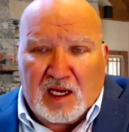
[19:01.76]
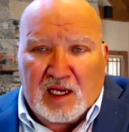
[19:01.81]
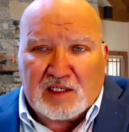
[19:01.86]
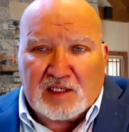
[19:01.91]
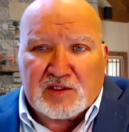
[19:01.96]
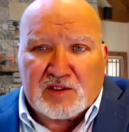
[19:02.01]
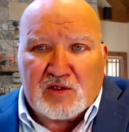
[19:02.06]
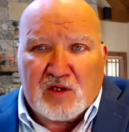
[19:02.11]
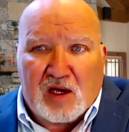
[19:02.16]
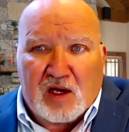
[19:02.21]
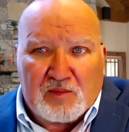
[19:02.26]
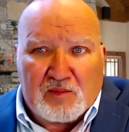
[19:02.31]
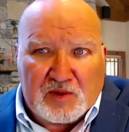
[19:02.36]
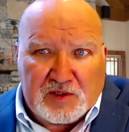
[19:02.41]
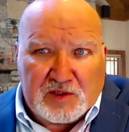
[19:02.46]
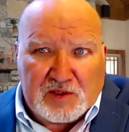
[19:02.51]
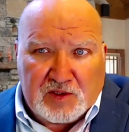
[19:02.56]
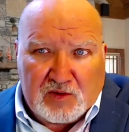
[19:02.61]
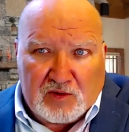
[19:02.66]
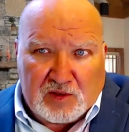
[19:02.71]
has an
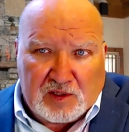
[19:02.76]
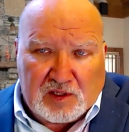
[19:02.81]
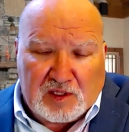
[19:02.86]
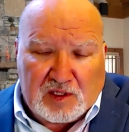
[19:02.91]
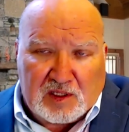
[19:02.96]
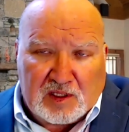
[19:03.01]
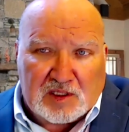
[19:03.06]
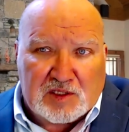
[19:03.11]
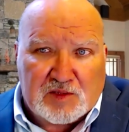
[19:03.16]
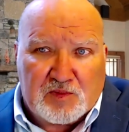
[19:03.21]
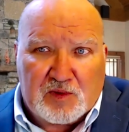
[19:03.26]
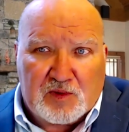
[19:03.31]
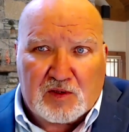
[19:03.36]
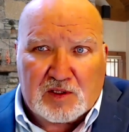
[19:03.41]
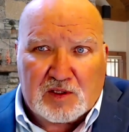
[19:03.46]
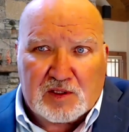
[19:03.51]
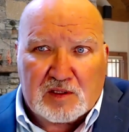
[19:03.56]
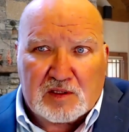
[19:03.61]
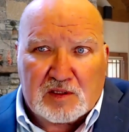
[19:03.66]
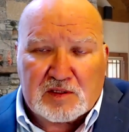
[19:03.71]
opportunity as
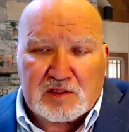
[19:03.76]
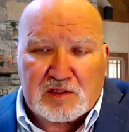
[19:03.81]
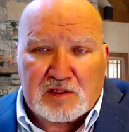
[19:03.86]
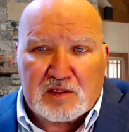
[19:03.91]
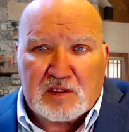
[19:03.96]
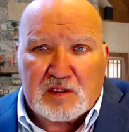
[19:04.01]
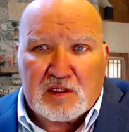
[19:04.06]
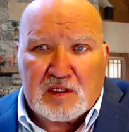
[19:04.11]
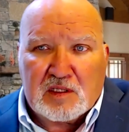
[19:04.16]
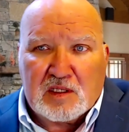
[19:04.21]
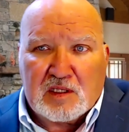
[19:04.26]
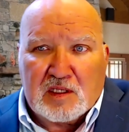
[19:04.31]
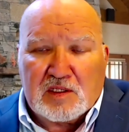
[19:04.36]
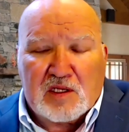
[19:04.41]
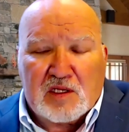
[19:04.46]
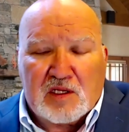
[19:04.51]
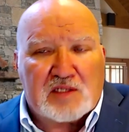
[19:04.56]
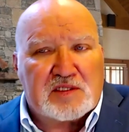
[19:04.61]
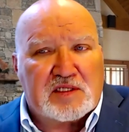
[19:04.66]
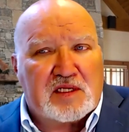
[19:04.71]
spiritualists
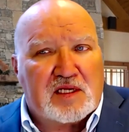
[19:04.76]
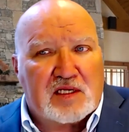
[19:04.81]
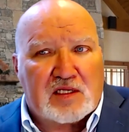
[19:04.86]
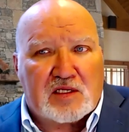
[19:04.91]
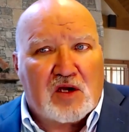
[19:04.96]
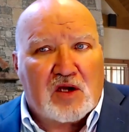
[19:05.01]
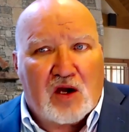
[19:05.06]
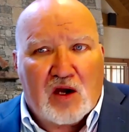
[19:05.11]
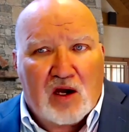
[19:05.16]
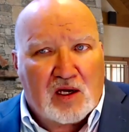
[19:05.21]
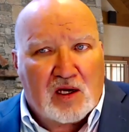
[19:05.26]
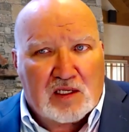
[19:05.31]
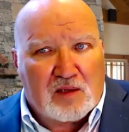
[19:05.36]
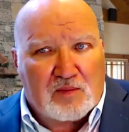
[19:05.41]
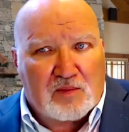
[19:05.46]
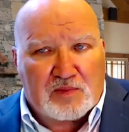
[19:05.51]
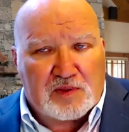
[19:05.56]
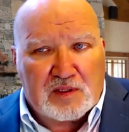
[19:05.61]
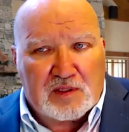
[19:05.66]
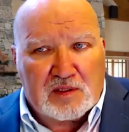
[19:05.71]
not to get caught
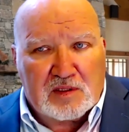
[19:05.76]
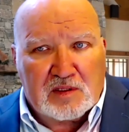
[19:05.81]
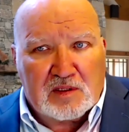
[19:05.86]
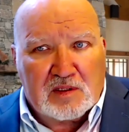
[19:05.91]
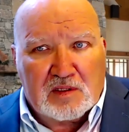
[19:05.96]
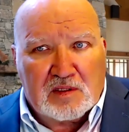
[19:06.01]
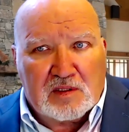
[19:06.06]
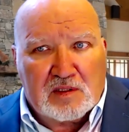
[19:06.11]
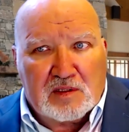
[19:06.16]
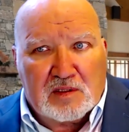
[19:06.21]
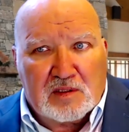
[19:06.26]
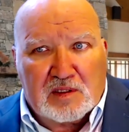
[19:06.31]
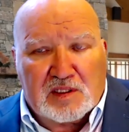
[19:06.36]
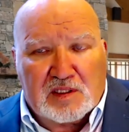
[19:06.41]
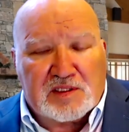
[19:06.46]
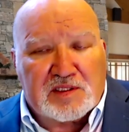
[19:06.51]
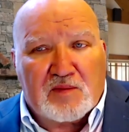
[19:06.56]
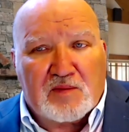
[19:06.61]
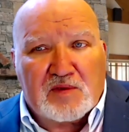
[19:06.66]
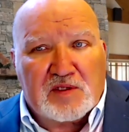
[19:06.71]
up in
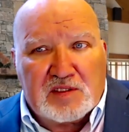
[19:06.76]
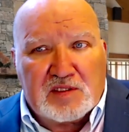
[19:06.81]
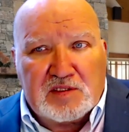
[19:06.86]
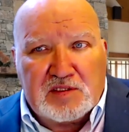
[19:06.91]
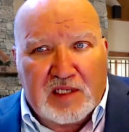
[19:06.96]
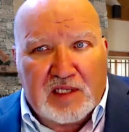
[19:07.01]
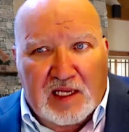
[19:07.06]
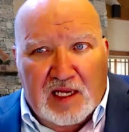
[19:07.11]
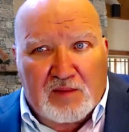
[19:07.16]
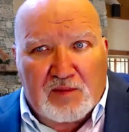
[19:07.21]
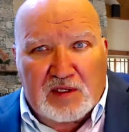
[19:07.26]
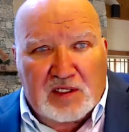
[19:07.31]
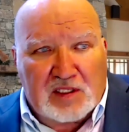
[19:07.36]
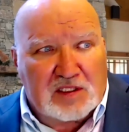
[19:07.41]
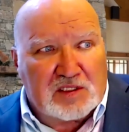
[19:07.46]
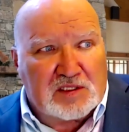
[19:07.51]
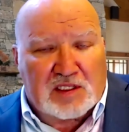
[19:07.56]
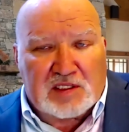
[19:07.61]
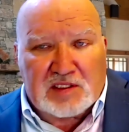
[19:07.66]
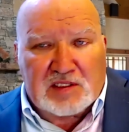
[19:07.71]
some of the
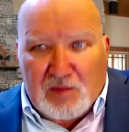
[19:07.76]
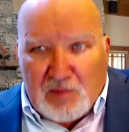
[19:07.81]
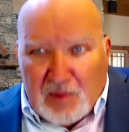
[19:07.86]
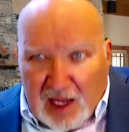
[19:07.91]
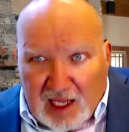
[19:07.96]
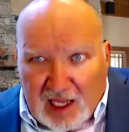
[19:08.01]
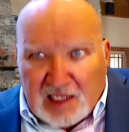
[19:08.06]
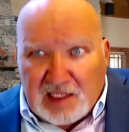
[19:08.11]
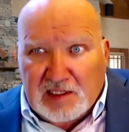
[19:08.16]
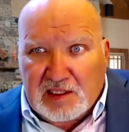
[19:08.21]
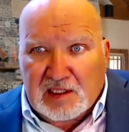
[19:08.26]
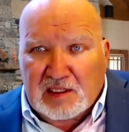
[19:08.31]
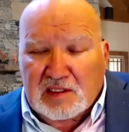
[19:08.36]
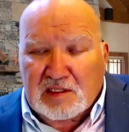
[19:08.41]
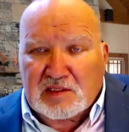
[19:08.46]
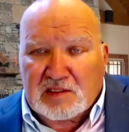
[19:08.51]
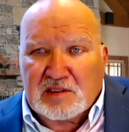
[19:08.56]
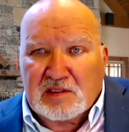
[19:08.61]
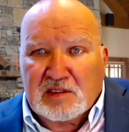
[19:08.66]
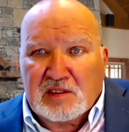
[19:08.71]
damnings and
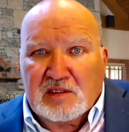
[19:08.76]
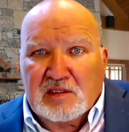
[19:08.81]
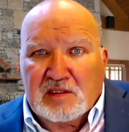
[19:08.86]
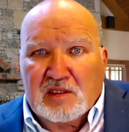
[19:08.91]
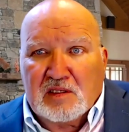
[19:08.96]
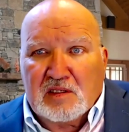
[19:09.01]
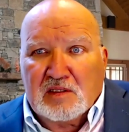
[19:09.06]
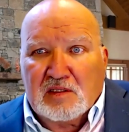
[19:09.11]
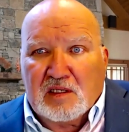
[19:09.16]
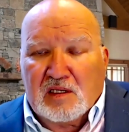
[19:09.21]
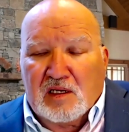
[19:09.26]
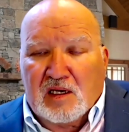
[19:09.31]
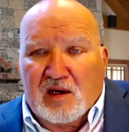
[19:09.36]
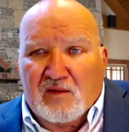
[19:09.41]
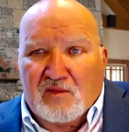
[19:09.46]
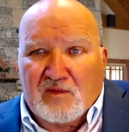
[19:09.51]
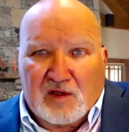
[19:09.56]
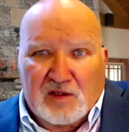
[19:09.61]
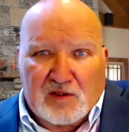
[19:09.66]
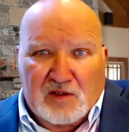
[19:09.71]
demandings
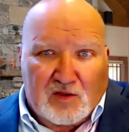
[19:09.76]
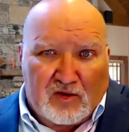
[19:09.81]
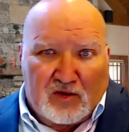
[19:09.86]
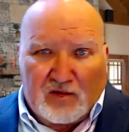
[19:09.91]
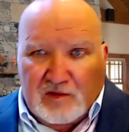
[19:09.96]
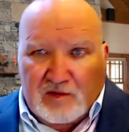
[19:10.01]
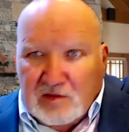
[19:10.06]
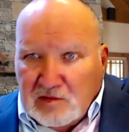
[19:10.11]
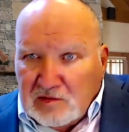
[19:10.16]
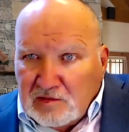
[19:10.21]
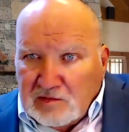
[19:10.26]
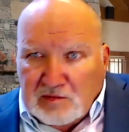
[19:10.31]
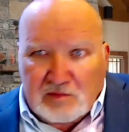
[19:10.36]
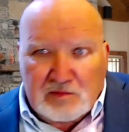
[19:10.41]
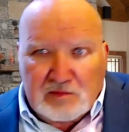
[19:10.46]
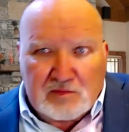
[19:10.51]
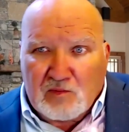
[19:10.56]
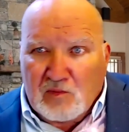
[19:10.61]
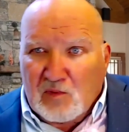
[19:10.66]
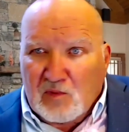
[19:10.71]
of other
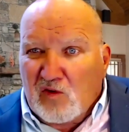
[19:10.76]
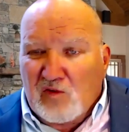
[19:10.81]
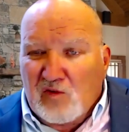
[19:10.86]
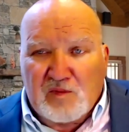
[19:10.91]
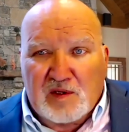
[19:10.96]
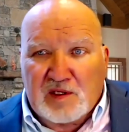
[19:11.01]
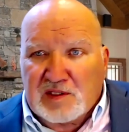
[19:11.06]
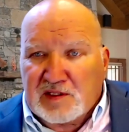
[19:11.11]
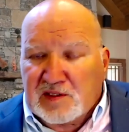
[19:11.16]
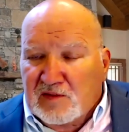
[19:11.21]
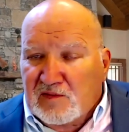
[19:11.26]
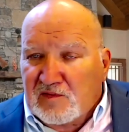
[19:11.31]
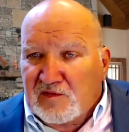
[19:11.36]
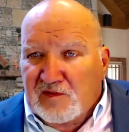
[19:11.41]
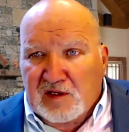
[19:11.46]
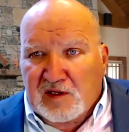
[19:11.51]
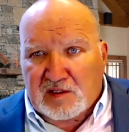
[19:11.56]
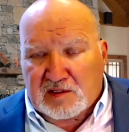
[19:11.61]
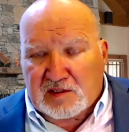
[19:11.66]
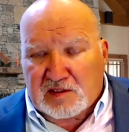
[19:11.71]
movements and
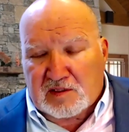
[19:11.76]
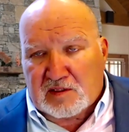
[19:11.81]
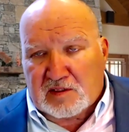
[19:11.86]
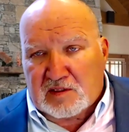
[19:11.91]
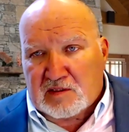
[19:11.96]
faiths,